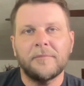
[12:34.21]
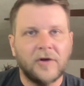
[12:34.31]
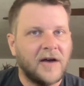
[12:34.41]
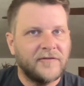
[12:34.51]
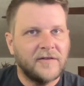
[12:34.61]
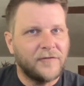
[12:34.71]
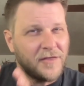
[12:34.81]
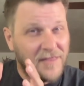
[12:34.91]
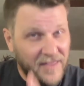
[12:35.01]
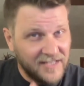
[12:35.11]
profit for
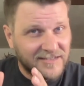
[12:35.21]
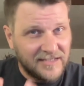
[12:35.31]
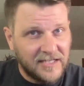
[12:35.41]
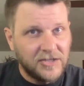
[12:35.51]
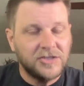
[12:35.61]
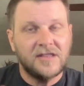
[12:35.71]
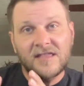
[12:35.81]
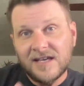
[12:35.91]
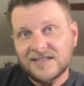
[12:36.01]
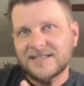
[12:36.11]
this niche,
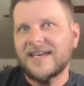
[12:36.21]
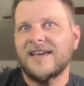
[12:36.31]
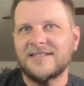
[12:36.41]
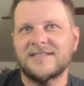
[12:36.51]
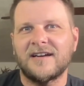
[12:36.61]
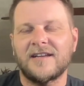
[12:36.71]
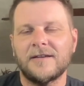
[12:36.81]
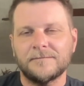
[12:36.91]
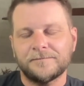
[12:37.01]
this case study,